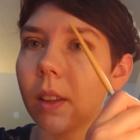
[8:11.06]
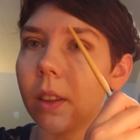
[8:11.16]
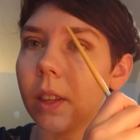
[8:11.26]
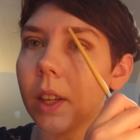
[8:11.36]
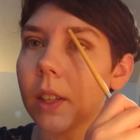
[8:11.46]

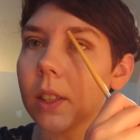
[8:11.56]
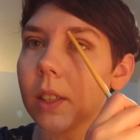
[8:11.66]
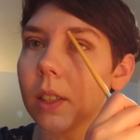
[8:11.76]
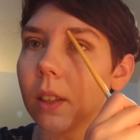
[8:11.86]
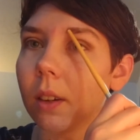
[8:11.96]

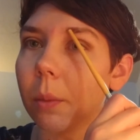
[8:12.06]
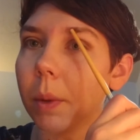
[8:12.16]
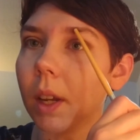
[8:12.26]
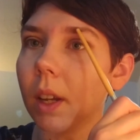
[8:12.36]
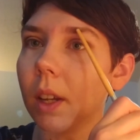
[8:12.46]
this little
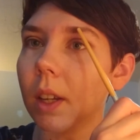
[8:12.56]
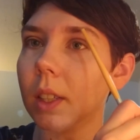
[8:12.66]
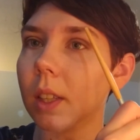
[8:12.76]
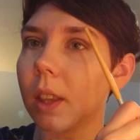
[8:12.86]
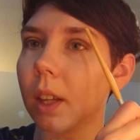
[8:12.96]
bit
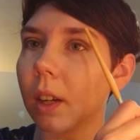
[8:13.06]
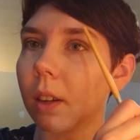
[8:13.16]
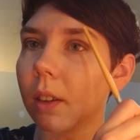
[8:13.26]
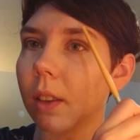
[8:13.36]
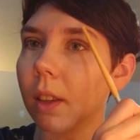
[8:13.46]
is
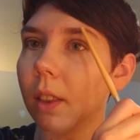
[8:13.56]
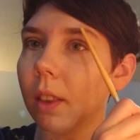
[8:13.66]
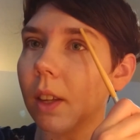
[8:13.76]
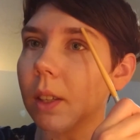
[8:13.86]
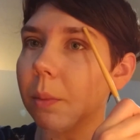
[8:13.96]
thicker
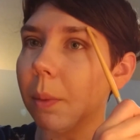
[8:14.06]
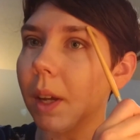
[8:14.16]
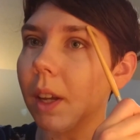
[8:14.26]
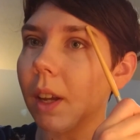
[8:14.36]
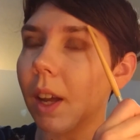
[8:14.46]
than this
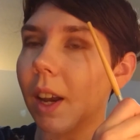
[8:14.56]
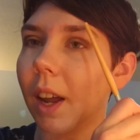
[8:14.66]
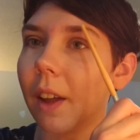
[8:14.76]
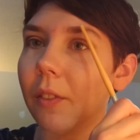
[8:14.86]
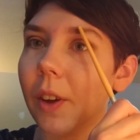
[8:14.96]
bit and
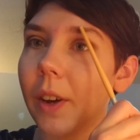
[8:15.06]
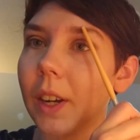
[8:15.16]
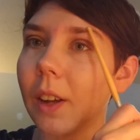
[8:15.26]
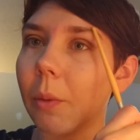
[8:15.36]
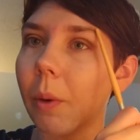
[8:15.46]
I have no
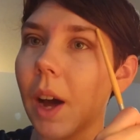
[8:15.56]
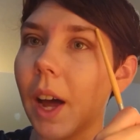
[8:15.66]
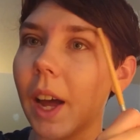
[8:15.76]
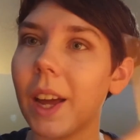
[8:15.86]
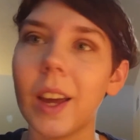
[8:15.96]
idea
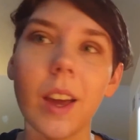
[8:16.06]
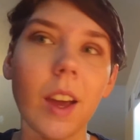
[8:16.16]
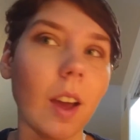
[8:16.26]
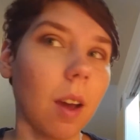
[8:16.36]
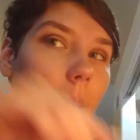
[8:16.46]
why,
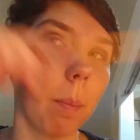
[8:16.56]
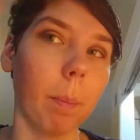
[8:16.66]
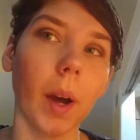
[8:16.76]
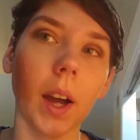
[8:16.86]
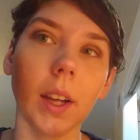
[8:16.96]

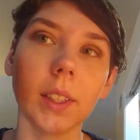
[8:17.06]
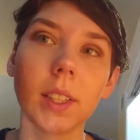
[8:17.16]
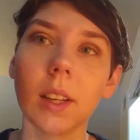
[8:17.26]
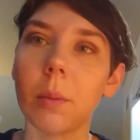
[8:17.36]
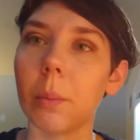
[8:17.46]

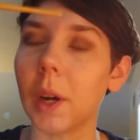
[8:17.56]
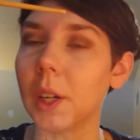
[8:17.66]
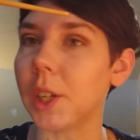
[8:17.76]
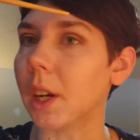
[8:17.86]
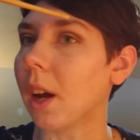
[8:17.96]
but
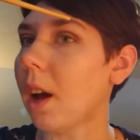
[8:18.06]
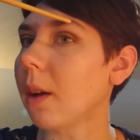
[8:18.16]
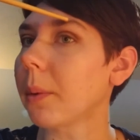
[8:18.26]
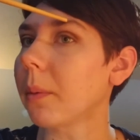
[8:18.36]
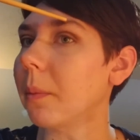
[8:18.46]
brushing
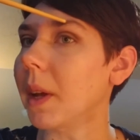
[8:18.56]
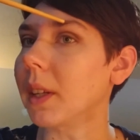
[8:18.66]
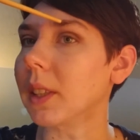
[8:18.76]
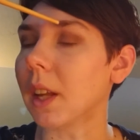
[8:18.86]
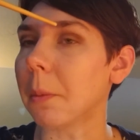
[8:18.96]
up
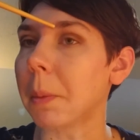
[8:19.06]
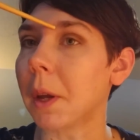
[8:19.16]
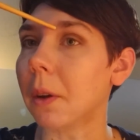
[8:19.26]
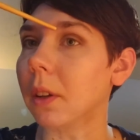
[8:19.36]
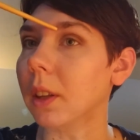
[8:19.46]
makes that
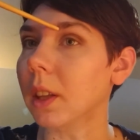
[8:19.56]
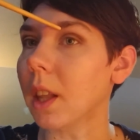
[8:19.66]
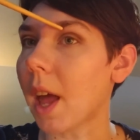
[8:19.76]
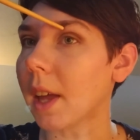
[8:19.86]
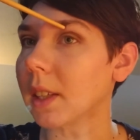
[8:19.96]
appear
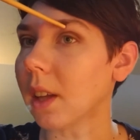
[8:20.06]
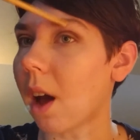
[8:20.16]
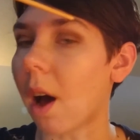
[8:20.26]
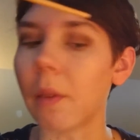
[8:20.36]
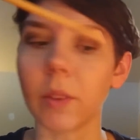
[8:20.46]
less
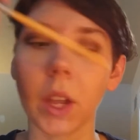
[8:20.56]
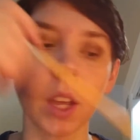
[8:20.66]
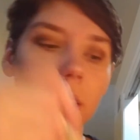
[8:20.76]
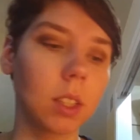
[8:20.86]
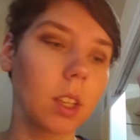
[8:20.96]

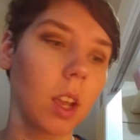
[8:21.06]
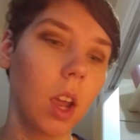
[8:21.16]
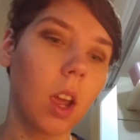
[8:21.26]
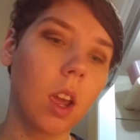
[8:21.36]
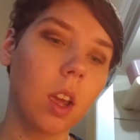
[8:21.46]
obvious.
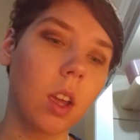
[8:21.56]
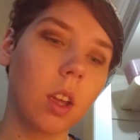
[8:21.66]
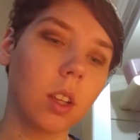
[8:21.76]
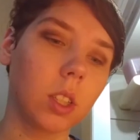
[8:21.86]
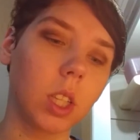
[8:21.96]

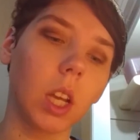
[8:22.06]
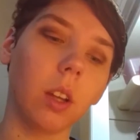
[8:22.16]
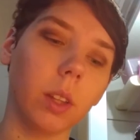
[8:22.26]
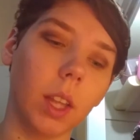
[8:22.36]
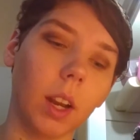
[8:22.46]

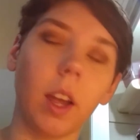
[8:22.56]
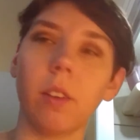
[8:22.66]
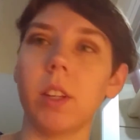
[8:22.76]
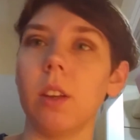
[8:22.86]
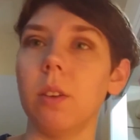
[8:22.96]
So then I have
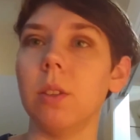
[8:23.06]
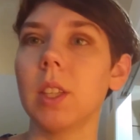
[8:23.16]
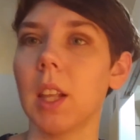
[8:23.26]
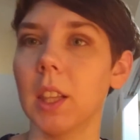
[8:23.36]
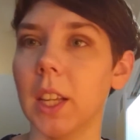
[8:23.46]
to
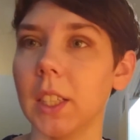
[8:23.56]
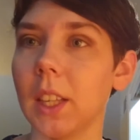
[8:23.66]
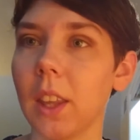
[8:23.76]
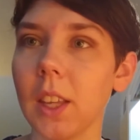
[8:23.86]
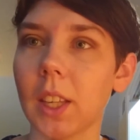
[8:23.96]
use less
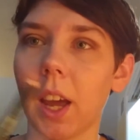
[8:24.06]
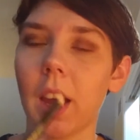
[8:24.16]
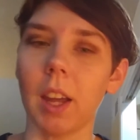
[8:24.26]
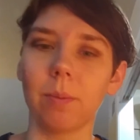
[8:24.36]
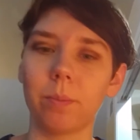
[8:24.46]
of this
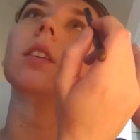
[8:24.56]
guy.